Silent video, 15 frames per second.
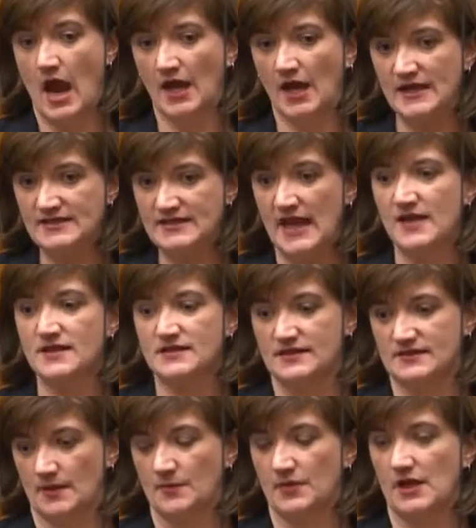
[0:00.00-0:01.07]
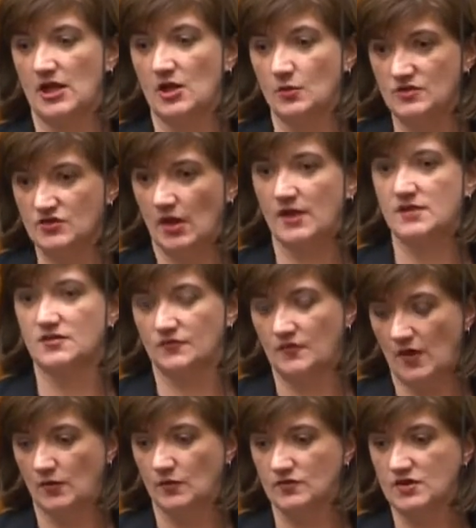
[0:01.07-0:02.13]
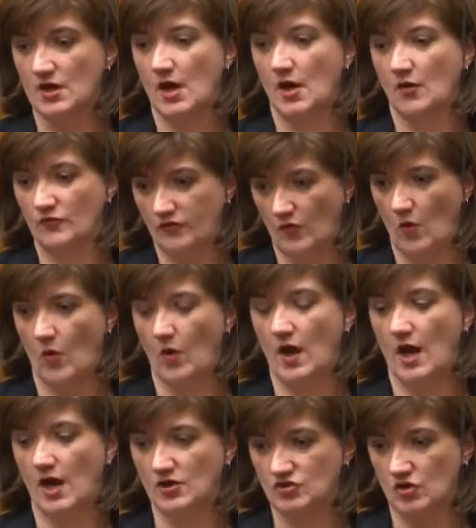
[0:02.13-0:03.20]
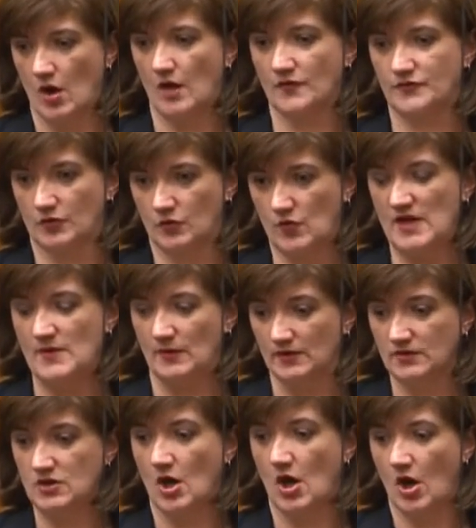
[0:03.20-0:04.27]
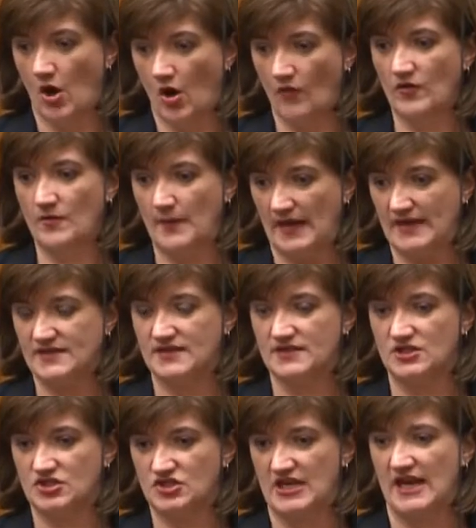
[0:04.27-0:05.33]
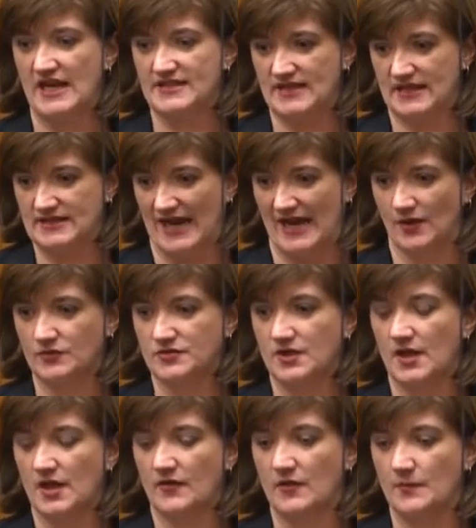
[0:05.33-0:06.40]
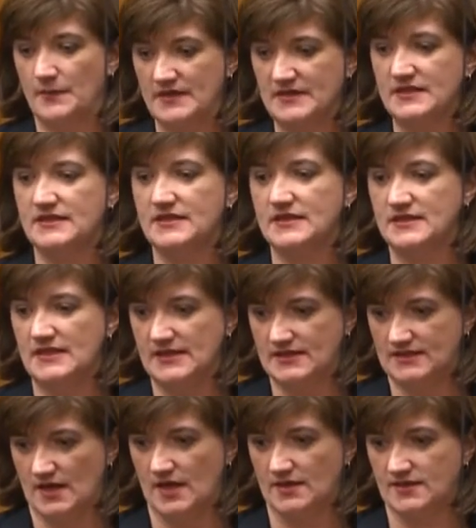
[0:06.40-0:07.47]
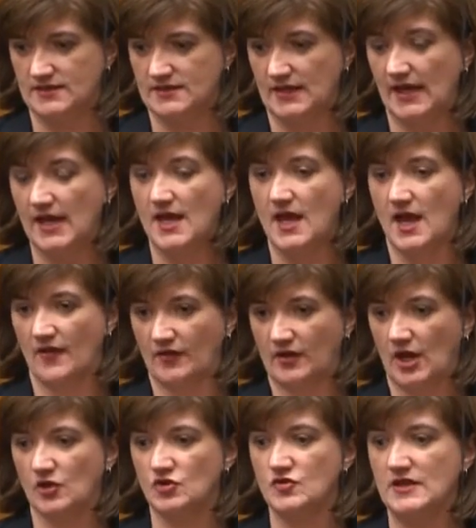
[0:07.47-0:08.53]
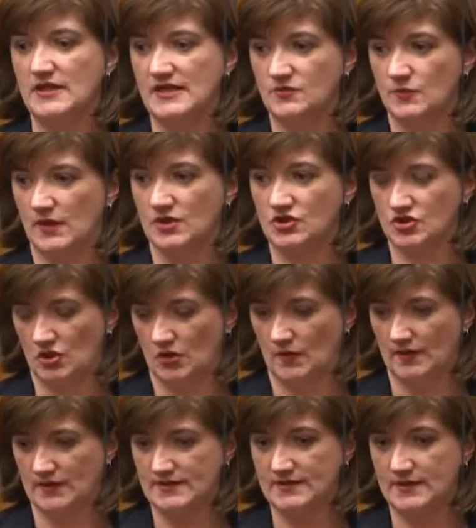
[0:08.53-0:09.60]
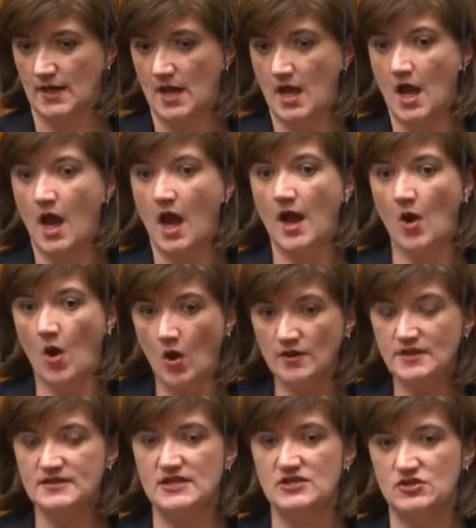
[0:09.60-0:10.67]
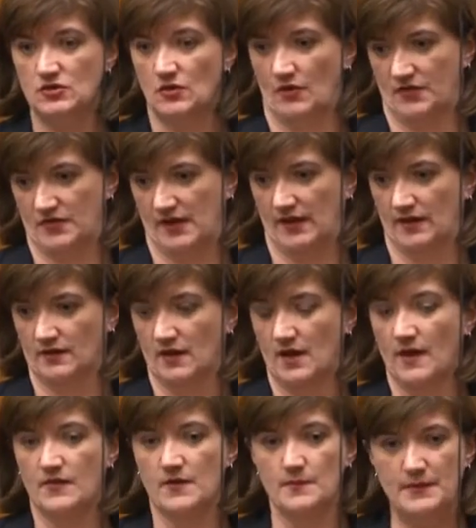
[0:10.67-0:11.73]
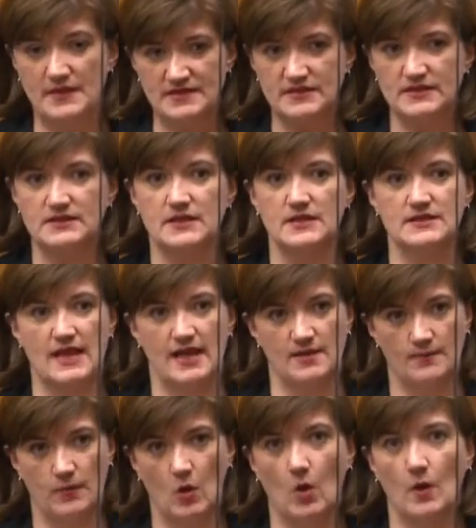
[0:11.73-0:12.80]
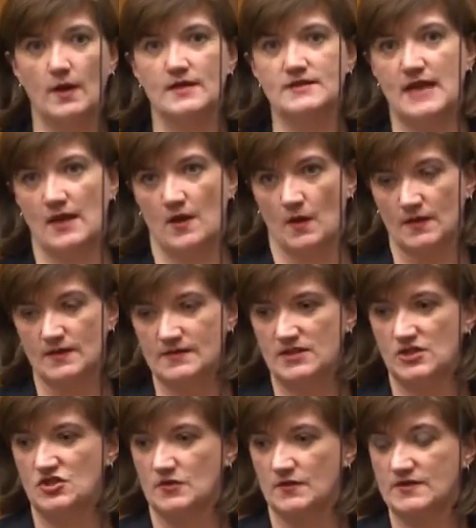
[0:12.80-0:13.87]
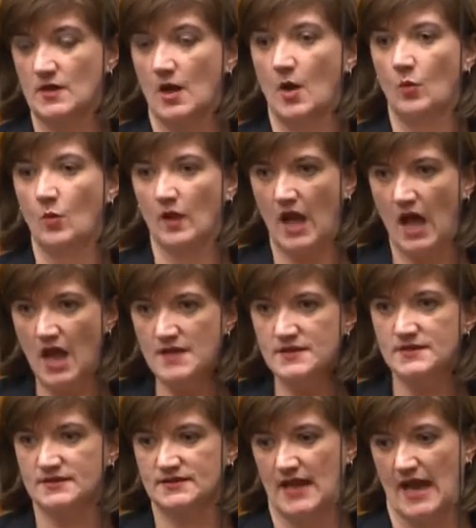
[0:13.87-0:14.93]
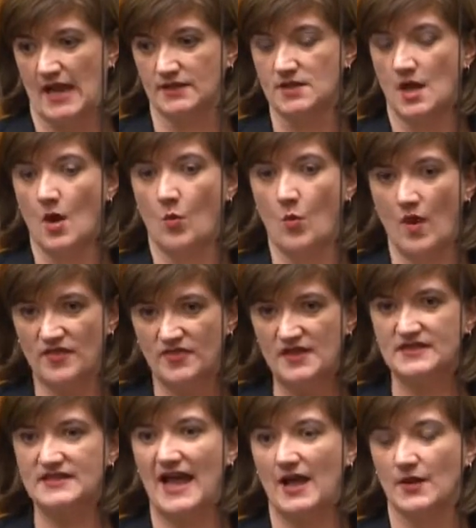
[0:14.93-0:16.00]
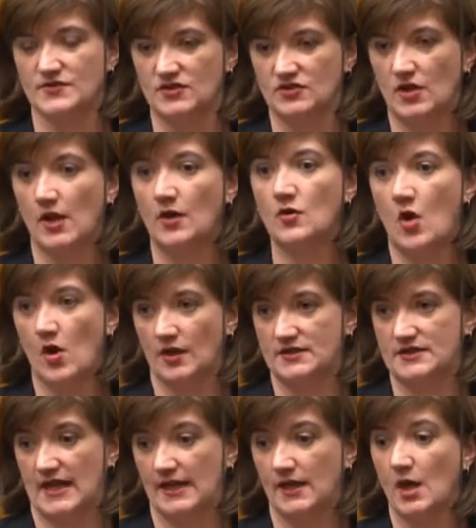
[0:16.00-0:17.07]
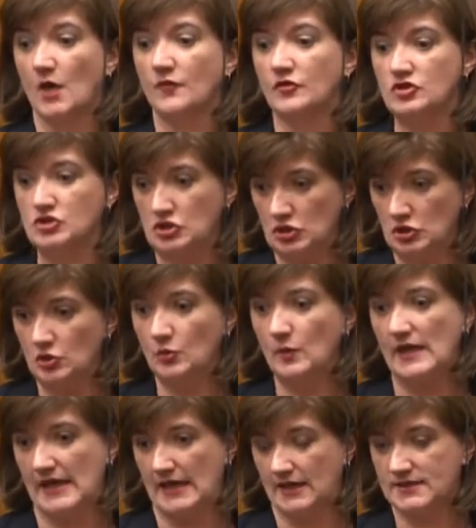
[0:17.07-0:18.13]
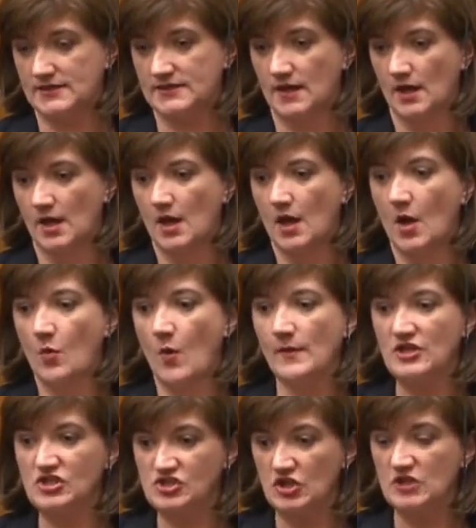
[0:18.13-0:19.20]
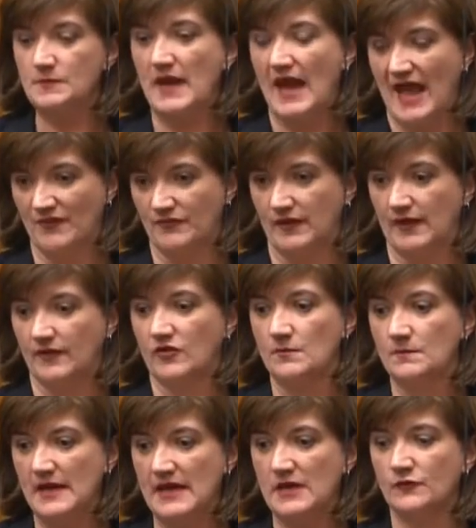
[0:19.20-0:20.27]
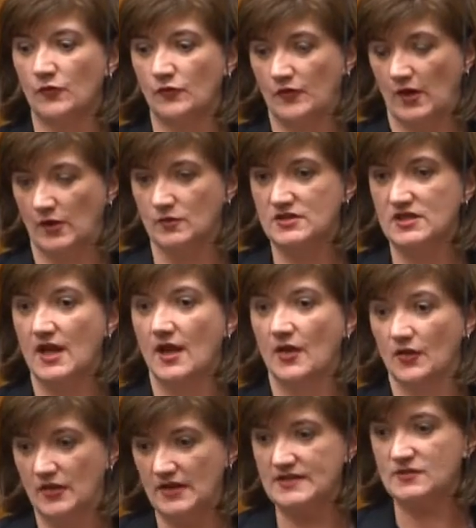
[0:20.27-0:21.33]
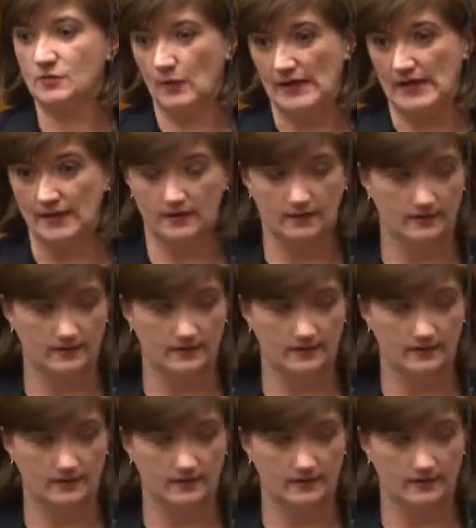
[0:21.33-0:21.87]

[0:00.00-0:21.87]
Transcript: And I say this as somebody who was going to vote for her draft agreement on the basis that she has set out that businesses need certainty and the country needs reassurance. I honestly do not think that businesses and employers and our constituents will understand why this House is going on holiday for 2 weeks when we should be having the meaningful vote this week.